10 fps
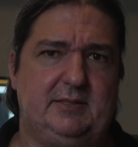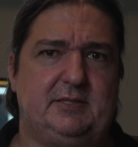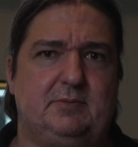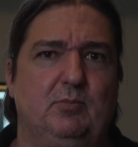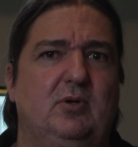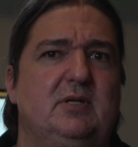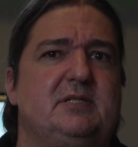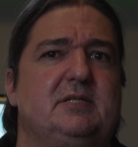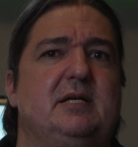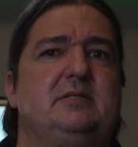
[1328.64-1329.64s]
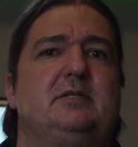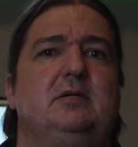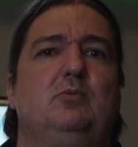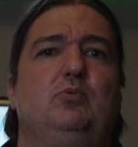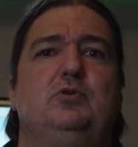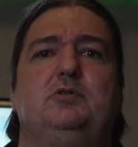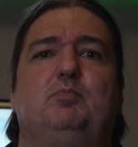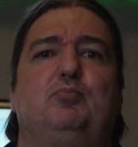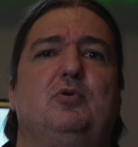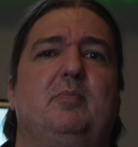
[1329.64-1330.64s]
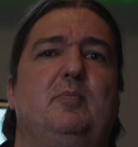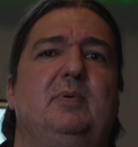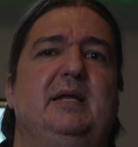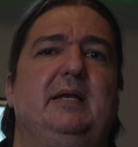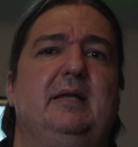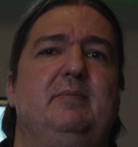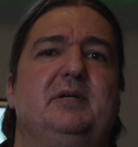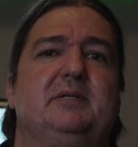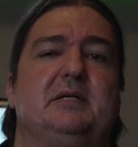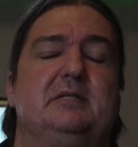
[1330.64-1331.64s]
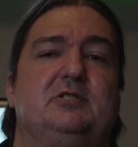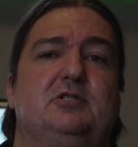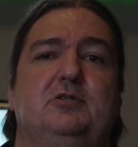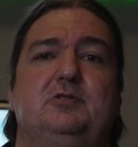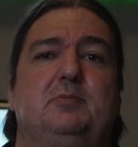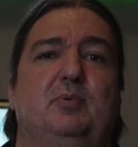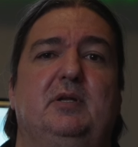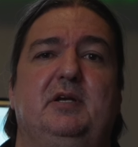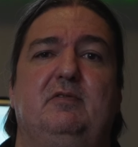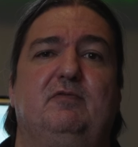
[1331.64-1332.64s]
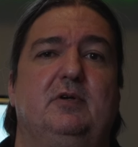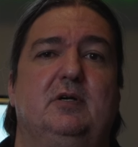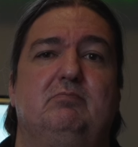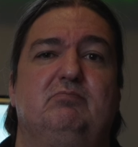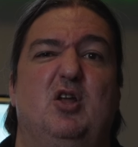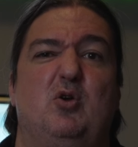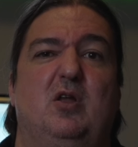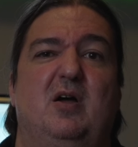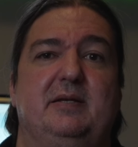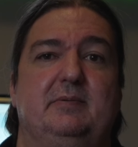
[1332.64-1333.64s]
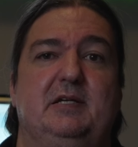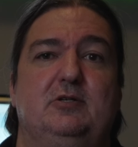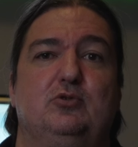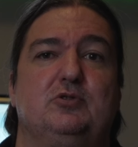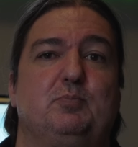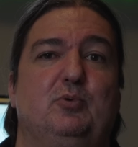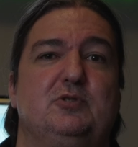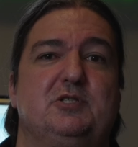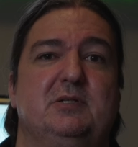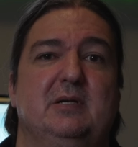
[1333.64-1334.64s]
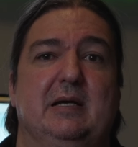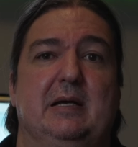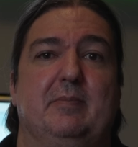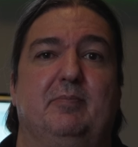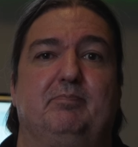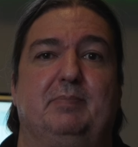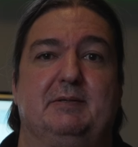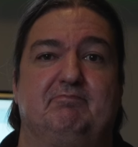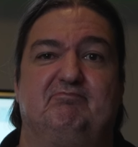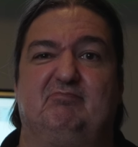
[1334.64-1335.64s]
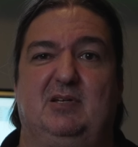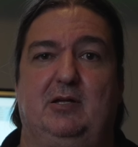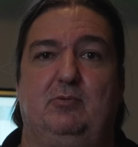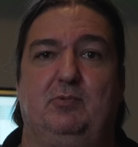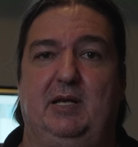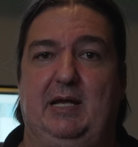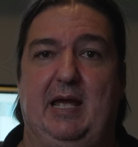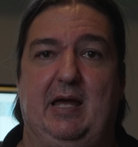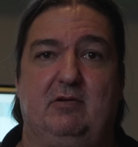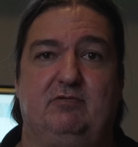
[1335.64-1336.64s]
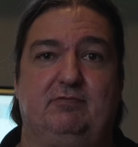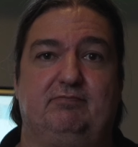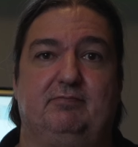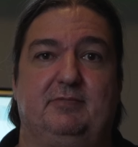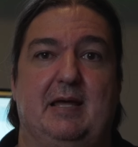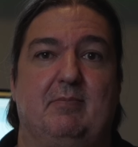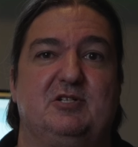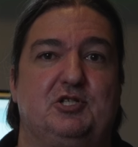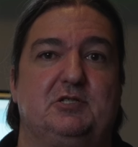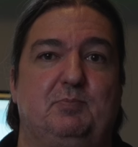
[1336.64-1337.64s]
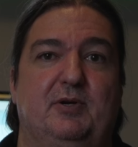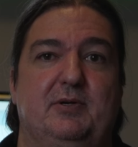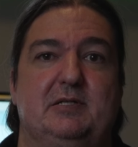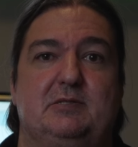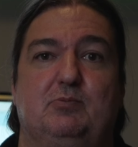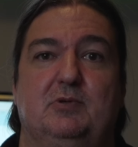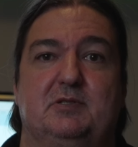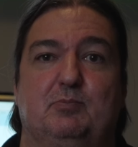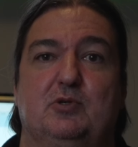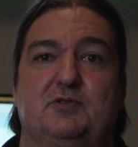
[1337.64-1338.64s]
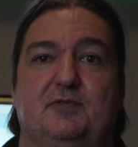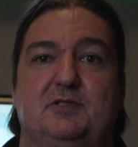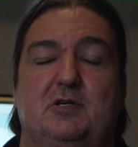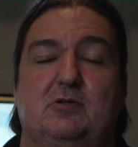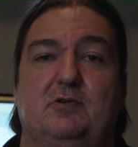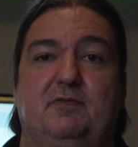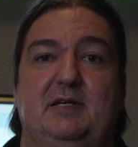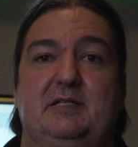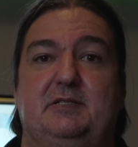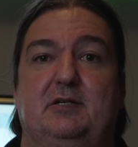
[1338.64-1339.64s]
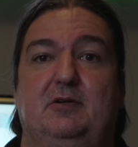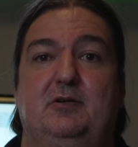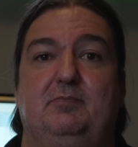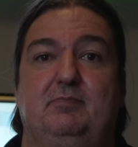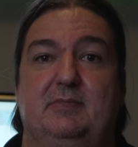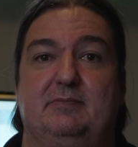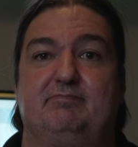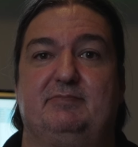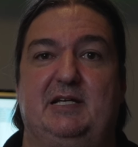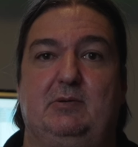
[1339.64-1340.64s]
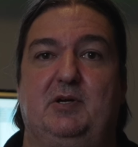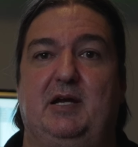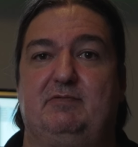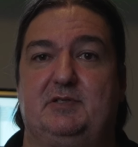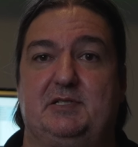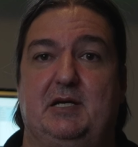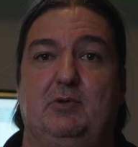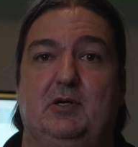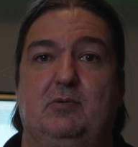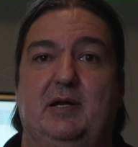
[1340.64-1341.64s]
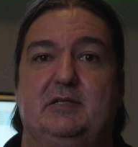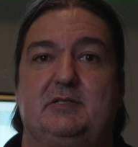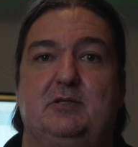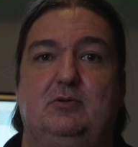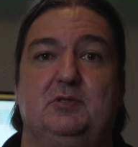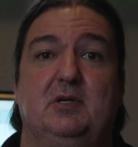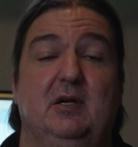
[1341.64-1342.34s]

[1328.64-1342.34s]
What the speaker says: smaller sensor would probably limit its usability for low light indoor sports, but I don't really have that much experience with sports photography, so take what I have to say with a grain of salt.